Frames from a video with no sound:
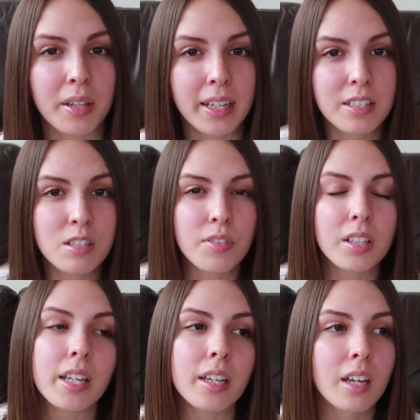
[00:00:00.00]
Like, I
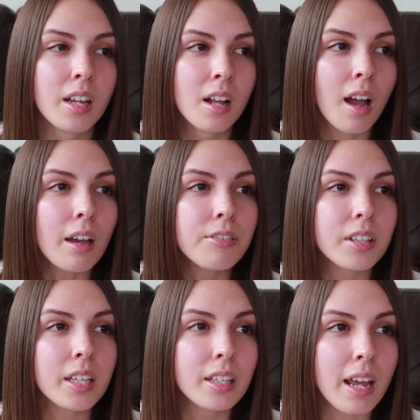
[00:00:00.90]
feel
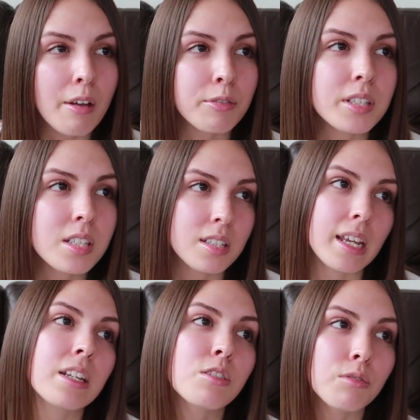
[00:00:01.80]
like in every
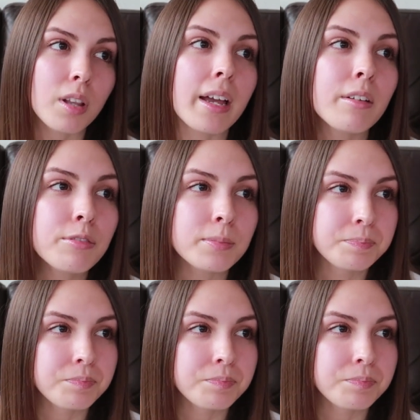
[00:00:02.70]
stage of life,